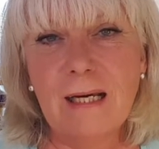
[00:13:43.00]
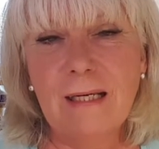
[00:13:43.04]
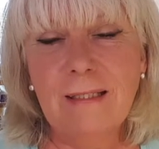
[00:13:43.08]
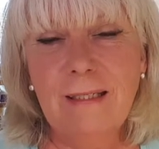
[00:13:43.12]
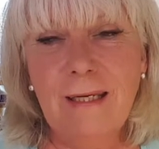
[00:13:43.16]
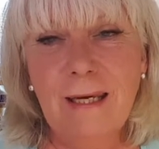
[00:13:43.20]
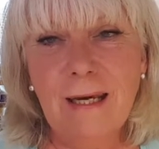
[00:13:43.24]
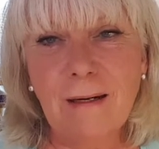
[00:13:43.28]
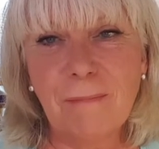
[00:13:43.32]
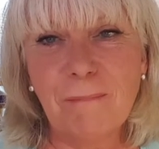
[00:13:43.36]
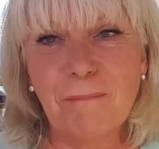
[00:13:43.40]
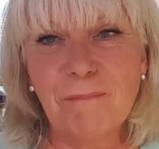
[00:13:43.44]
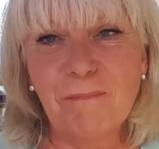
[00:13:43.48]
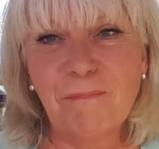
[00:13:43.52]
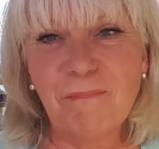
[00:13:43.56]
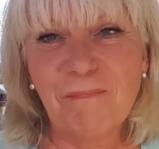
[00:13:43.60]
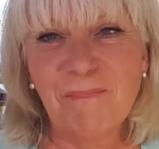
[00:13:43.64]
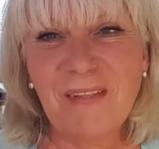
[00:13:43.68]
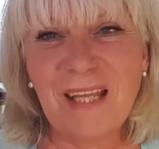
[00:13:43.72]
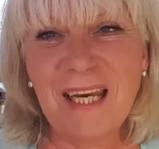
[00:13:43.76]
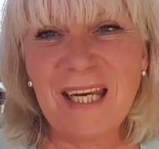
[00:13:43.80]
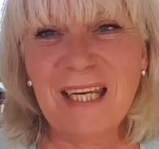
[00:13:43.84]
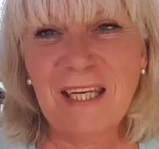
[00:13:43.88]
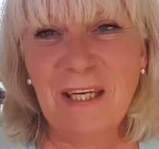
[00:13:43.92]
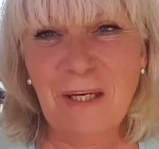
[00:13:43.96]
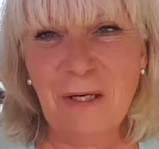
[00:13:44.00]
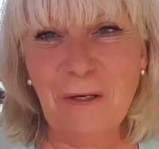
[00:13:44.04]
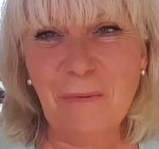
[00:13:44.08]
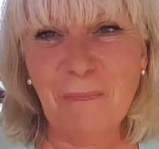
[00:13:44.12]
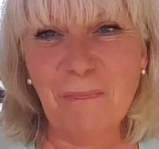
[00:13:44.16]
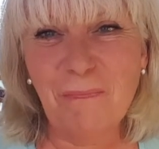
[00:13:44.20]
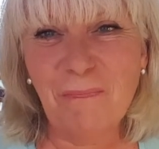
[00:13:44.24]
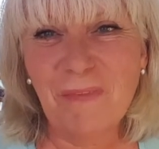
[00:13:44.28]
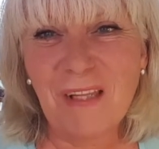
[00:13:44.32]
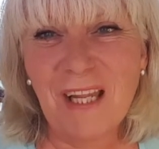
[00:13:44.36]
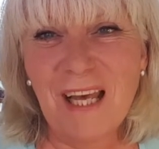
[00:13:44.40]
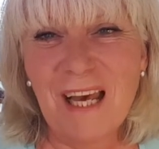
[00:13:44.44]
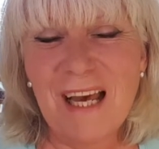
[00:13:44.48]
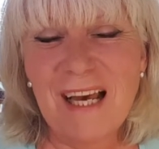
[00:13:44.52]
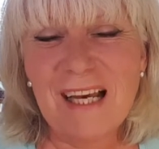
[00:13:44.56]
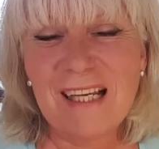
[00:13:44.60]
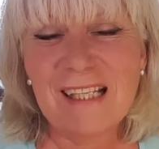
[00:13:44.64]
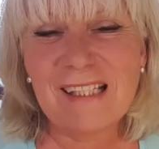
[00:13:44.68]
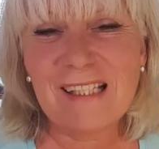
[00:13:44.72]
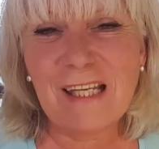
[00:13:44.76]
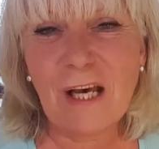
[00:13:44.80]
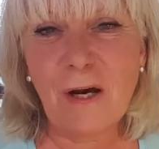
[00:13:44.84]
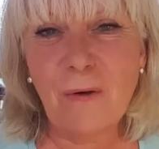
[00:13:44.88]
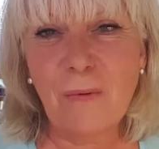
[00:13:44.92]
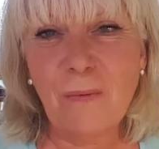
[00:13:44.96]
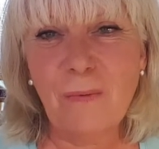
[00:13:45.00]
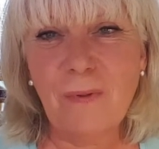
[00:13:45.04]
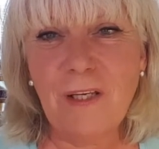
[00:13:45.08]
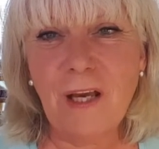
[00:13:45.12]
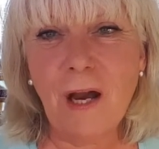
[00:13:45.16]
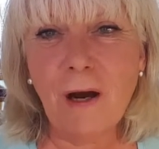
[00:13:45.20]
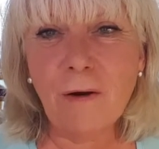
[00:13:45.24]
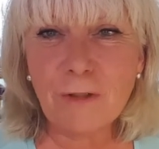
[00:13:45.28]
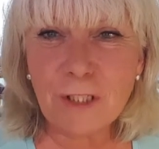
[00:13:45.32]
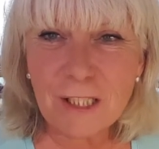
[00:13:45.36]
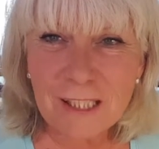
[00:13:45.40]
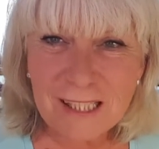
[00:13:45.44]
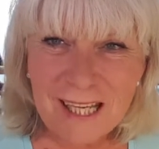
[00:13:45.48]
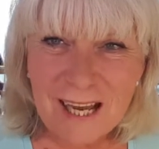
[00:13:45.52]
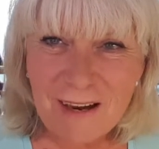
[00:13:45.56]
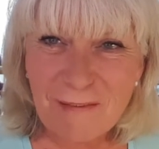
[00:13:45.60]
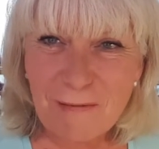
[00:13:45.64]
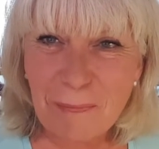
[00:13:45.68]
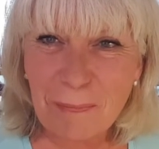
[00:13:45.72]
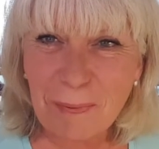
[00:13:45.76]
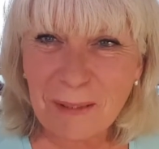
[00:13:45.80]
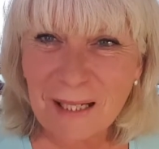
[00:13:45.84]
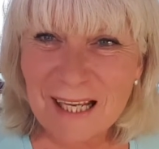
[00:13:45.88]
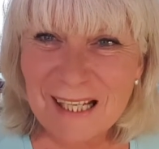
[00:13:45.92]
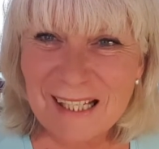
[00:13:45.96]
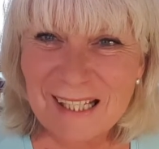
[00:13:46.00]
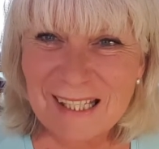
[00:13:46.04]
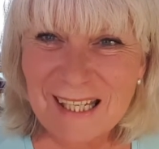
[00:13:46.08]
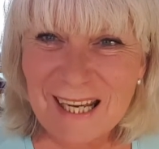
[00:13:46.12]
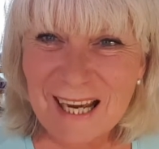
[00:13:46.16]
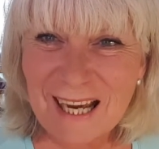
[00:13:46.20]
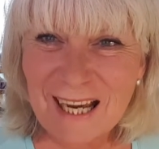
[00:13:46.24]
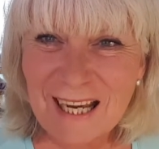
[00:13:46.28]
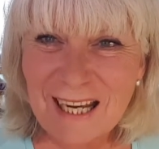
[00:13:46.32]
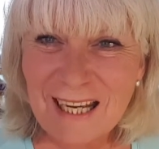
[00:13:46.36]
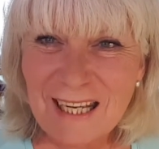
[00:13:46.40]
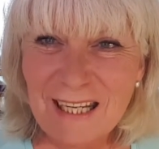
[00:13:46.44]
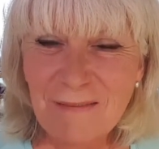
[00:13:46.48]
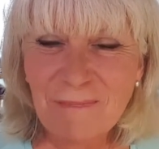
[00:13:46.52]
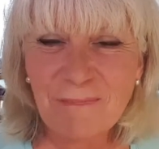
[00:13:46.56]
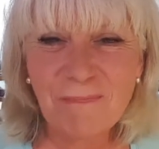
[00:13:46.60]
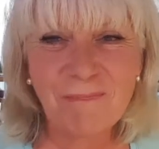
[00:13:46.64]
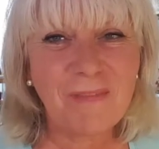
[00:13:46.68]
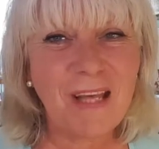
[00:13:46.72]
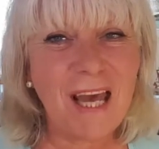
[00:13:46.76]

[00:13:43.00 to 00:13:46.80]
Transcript: yeah, thank you. So y'all just have a blessed day,